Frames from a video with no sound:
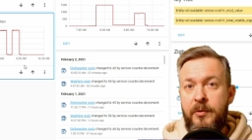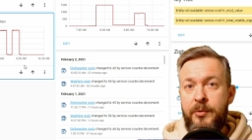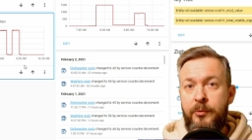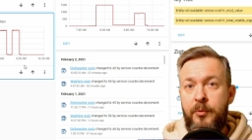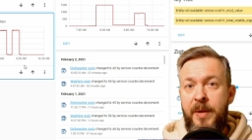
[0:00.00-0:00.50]

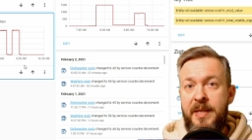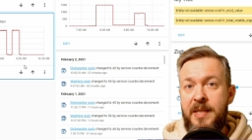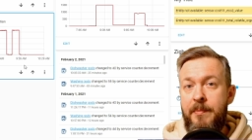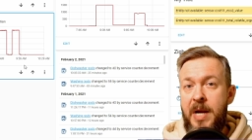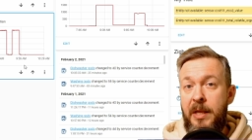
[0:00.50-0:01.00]
also to make
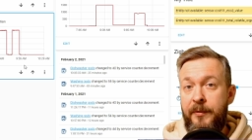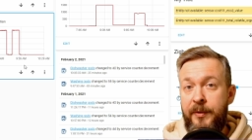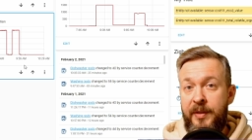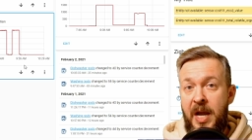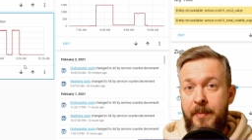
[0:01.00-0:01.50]
some kind of
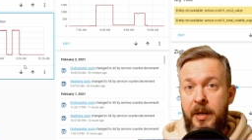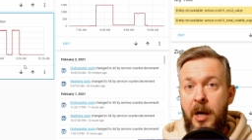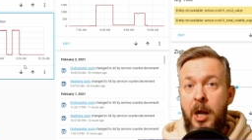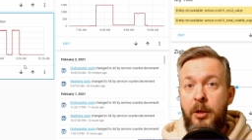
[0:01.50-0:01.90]
a timer